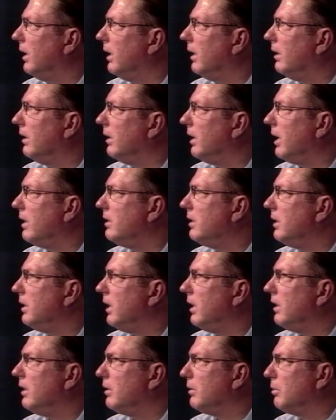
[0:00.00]
And in
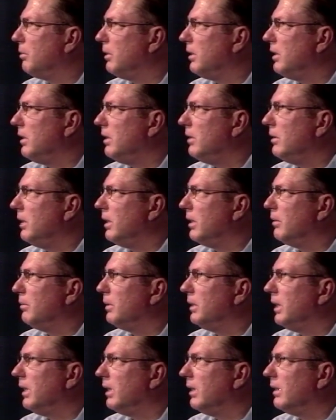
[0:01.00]
1983,
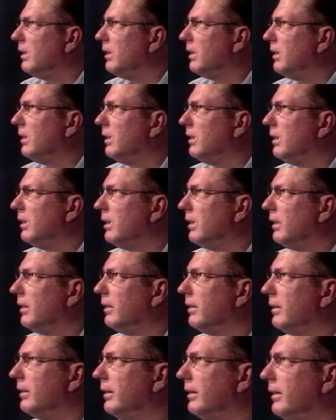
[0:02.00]
we had the,
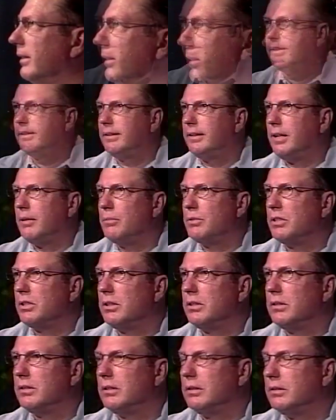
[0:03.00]
the, the
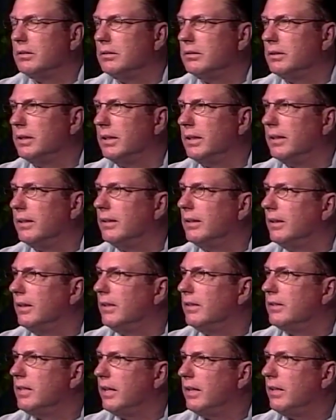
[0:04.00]
gumption to
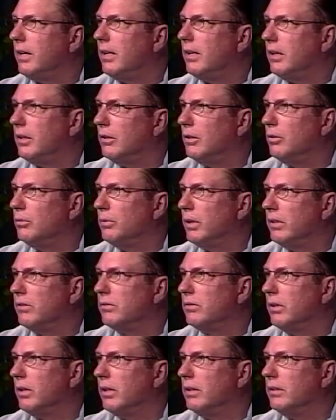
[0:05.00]
take on our own
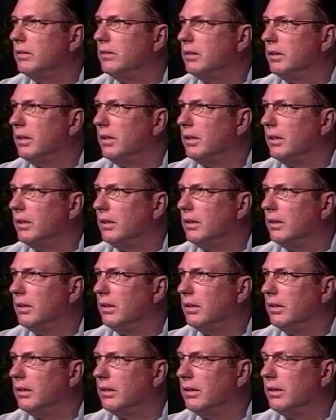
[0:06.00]
restaurant and
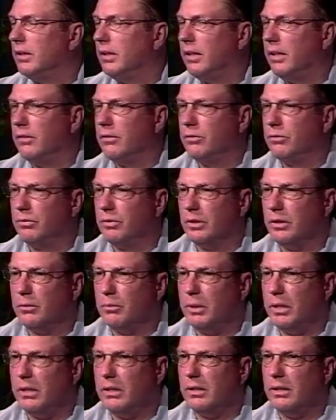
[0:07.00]
have
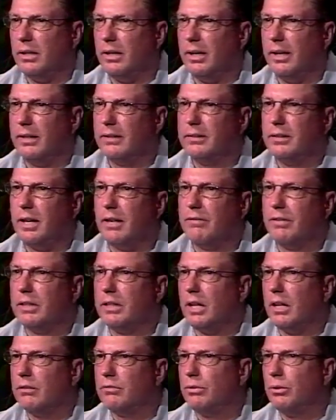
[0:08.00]
been at Cafe
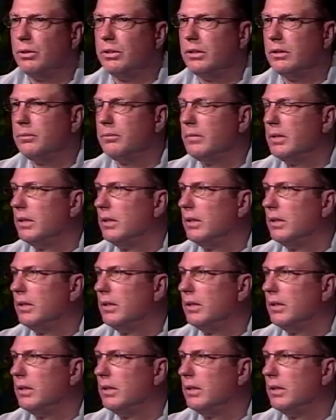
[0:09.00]
California